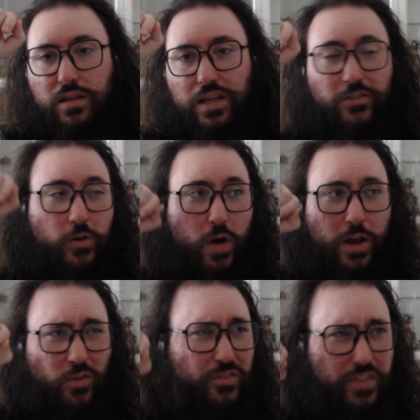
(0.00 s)
Even though I
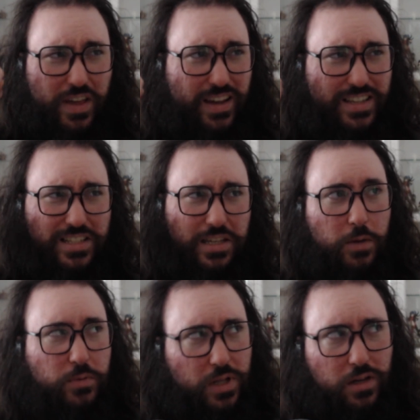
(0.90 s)
don't think I
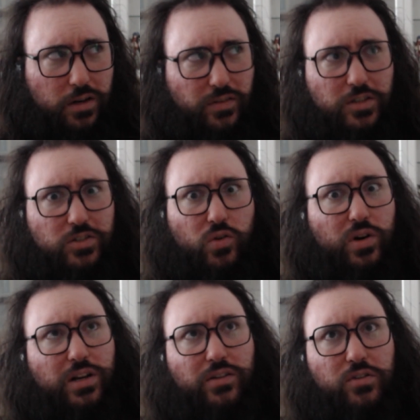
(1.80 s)
skipped a lot of the
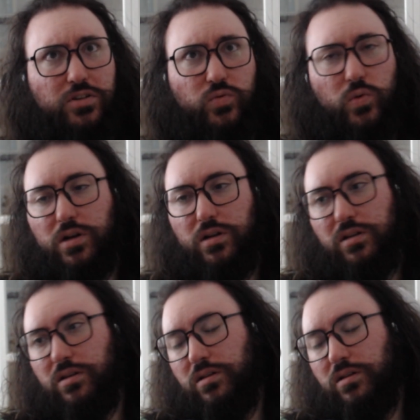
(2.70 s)
story in the first one.